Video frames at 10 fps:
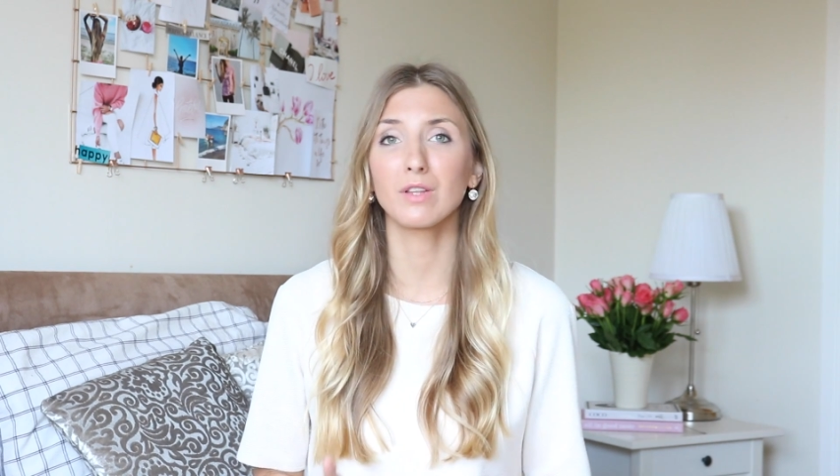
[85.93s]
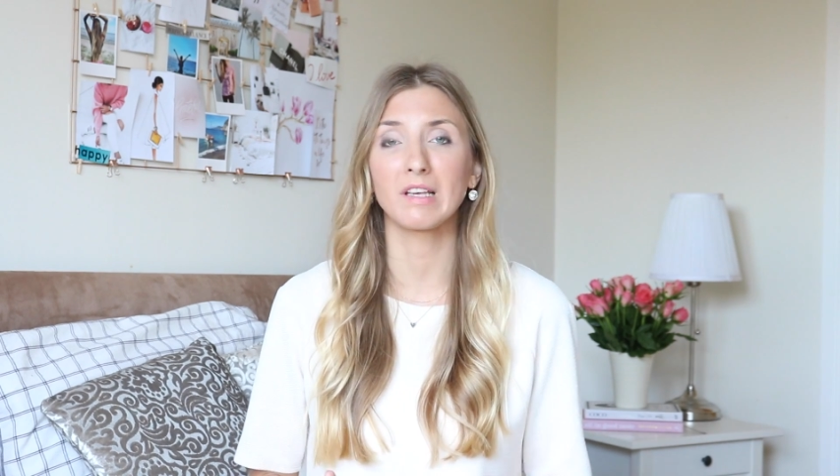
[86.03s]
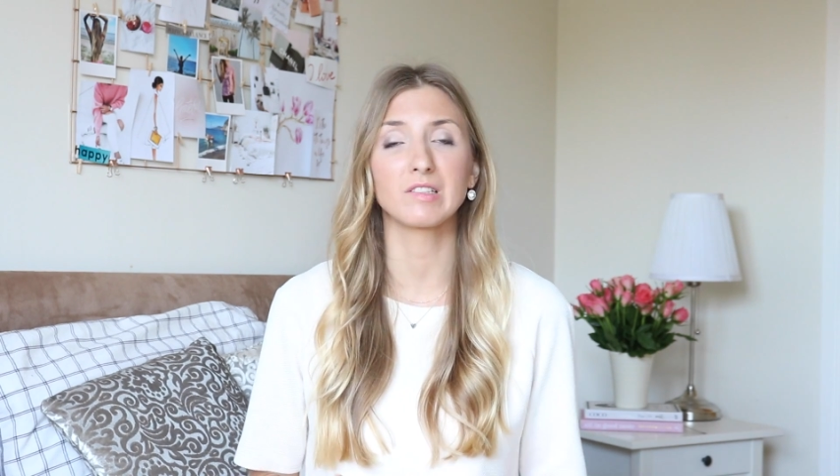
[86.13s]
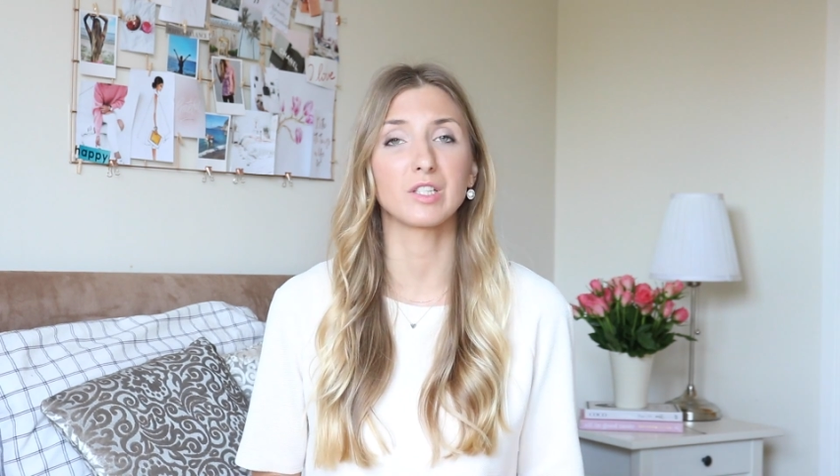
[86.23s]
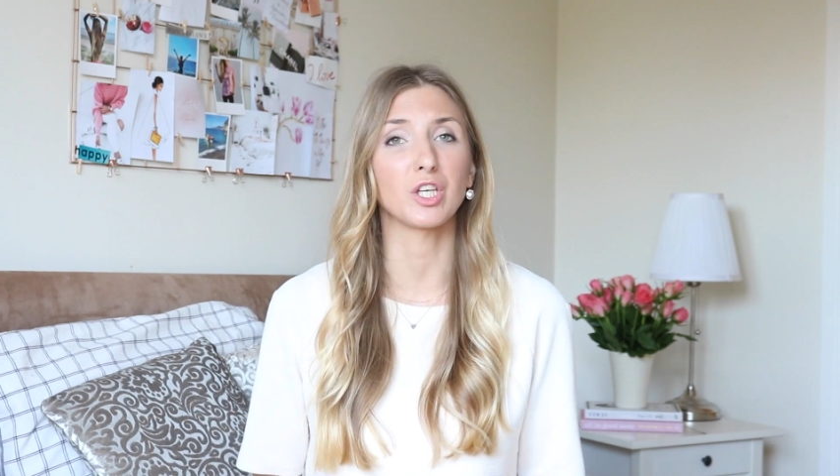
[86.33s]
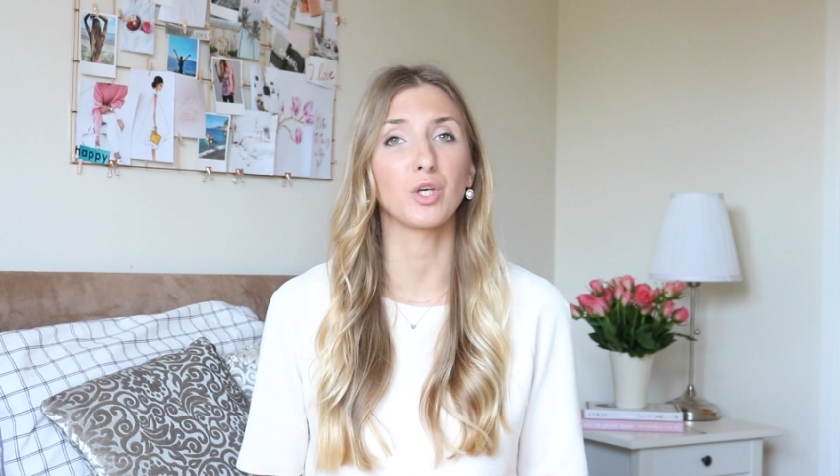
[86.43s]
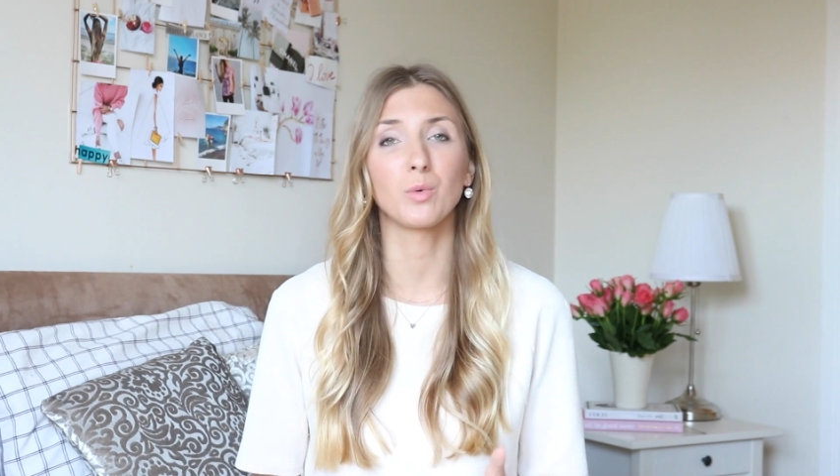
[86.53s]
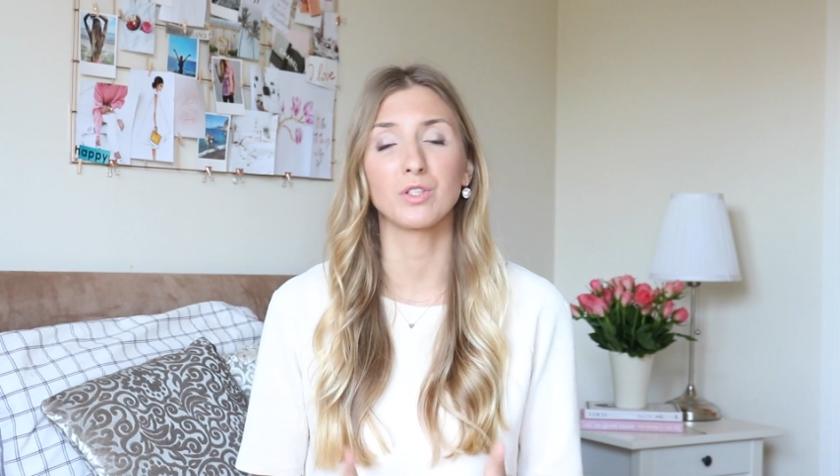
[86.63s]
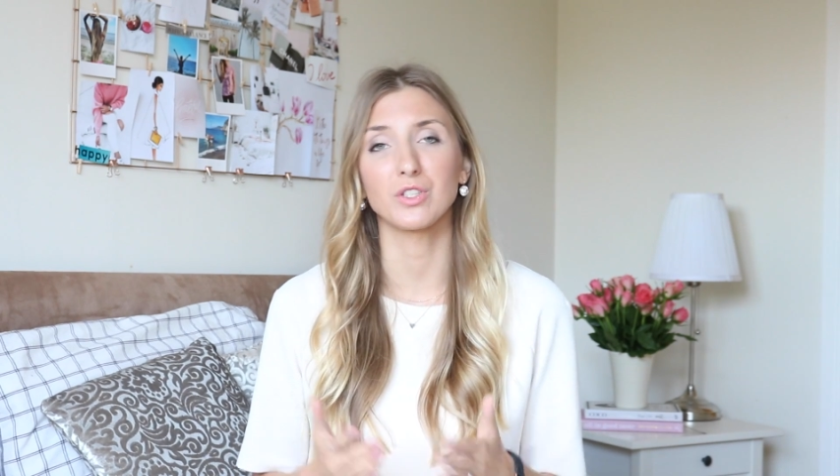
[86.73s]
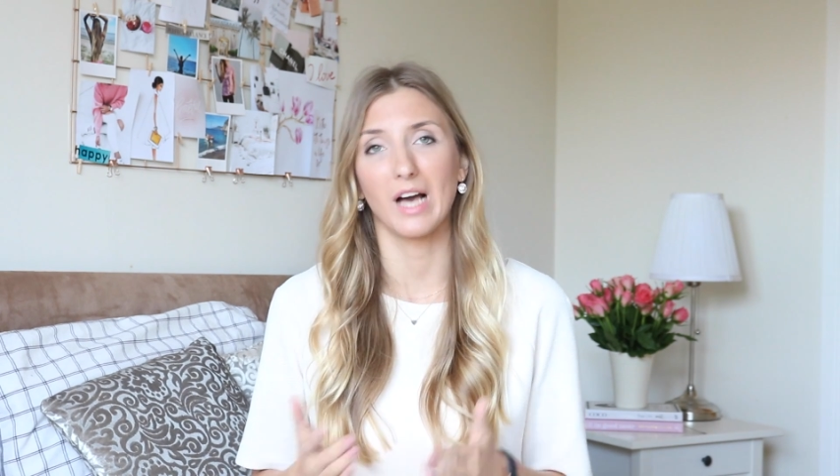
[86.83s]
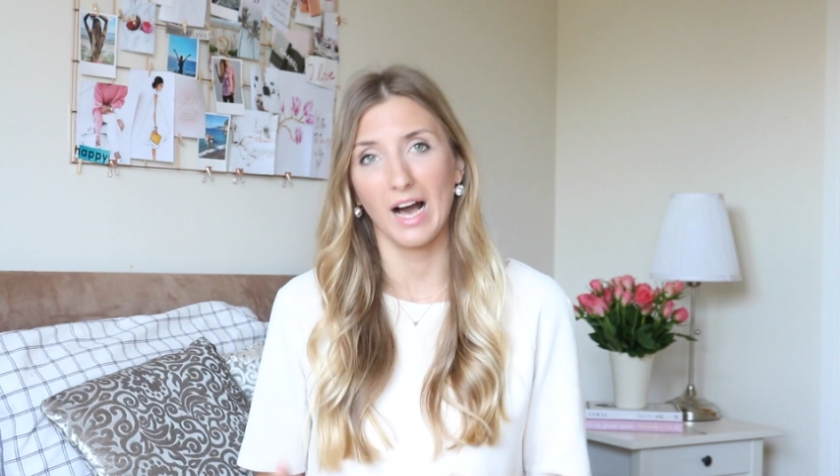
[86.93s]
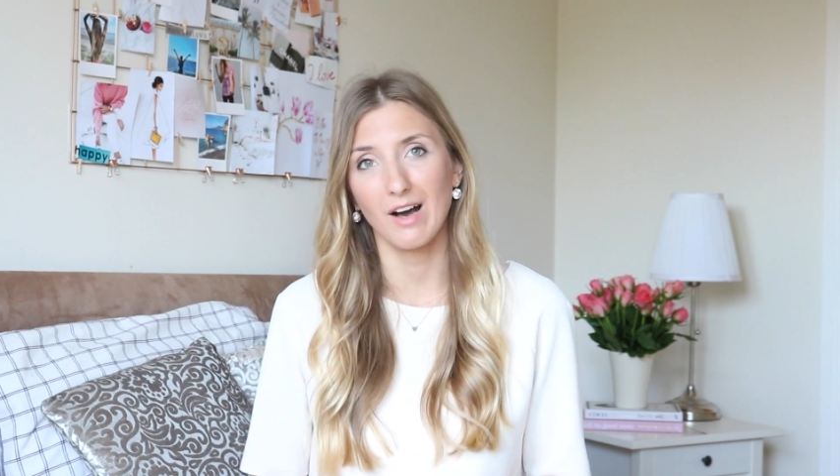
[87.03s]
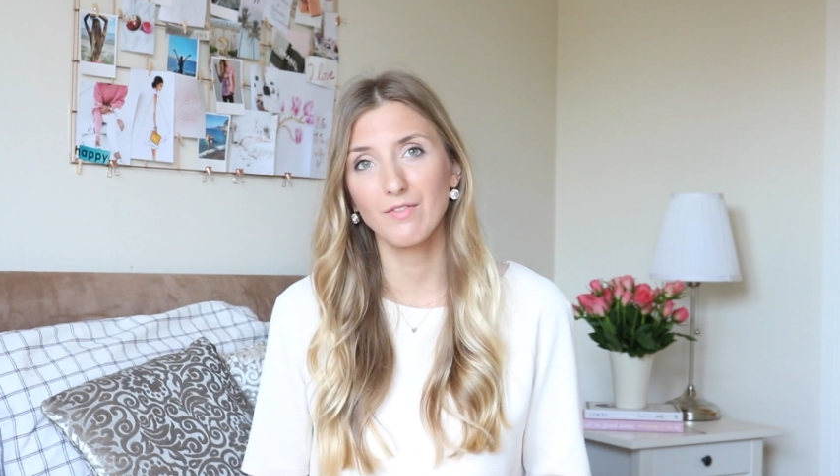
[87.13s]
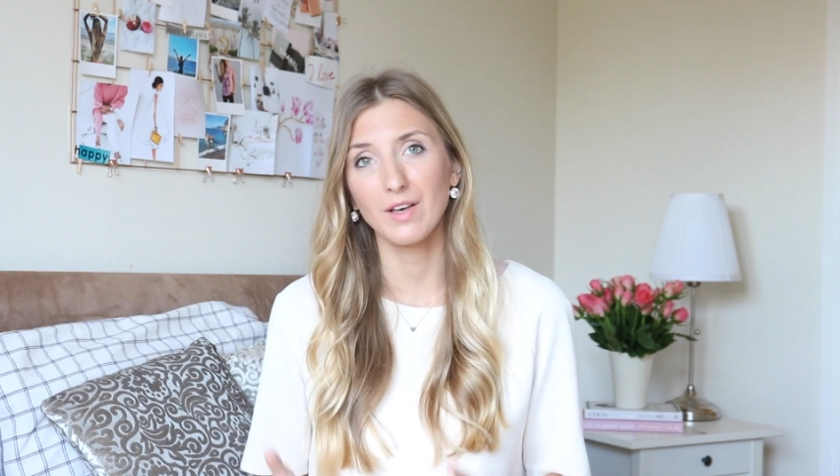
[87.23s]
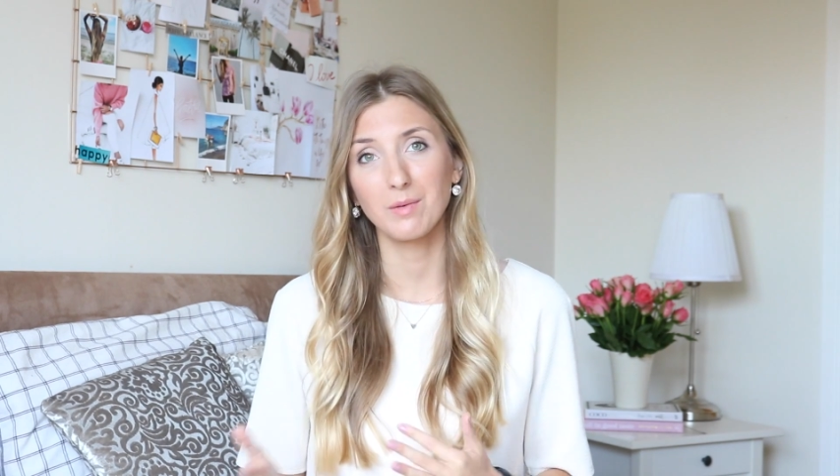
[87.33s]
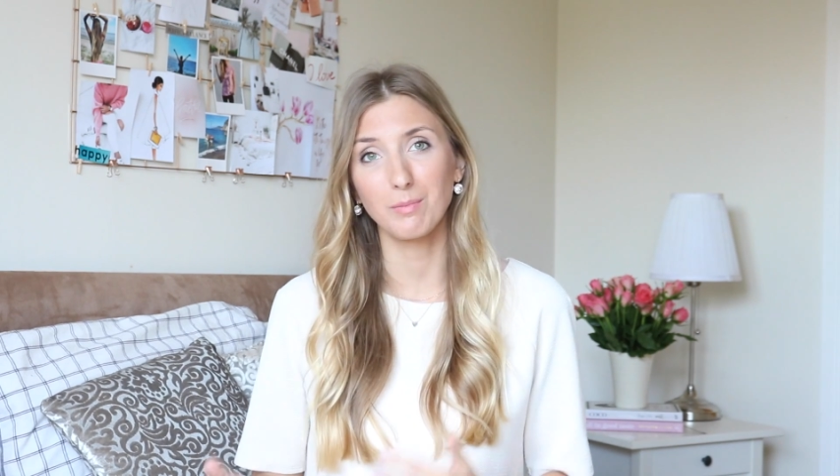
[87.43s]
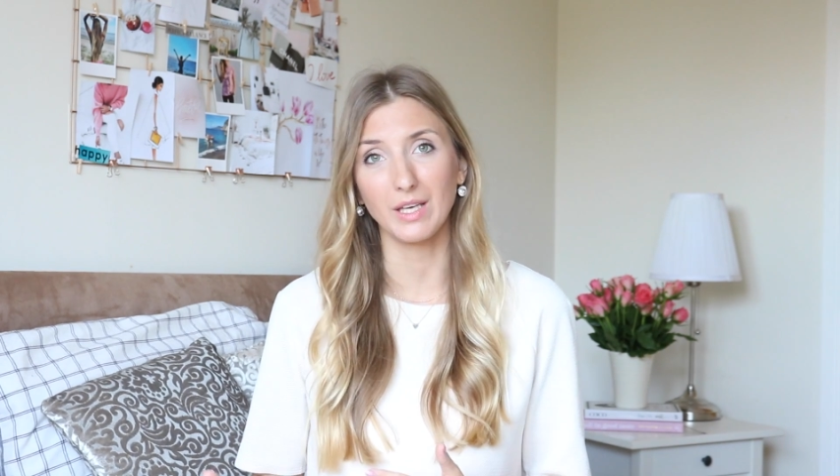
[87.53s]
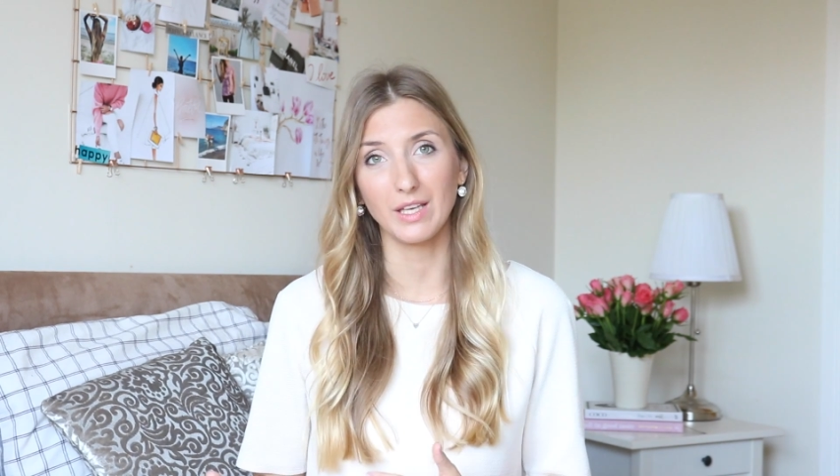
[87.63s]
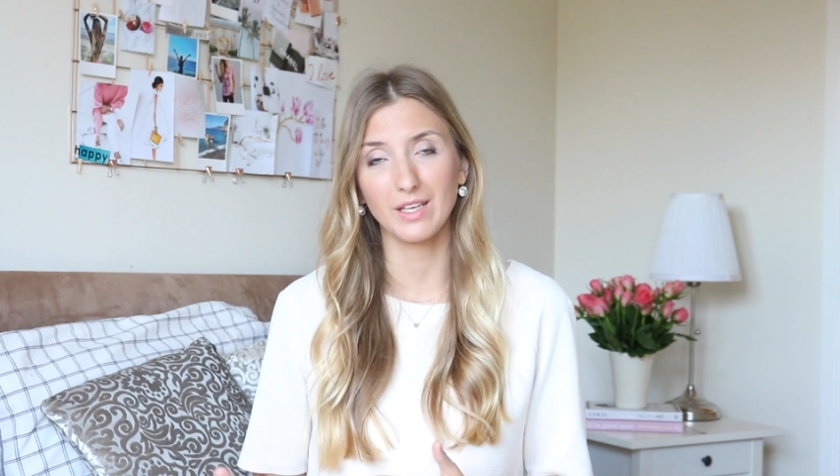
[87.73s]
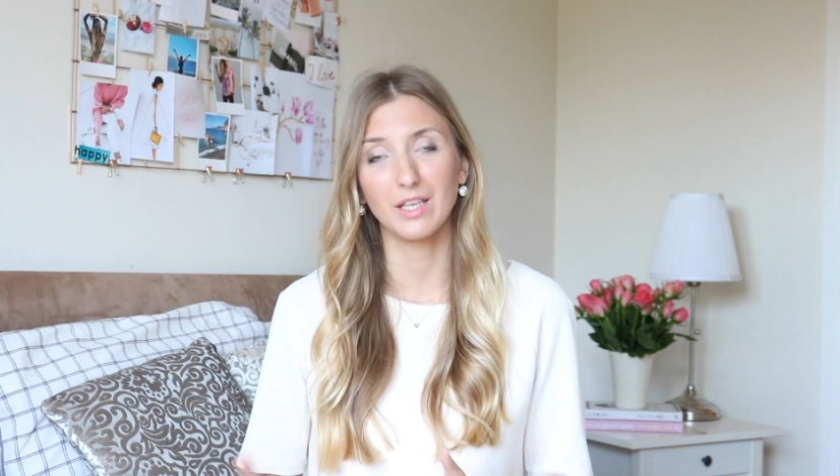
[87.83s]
things that you want to have and be,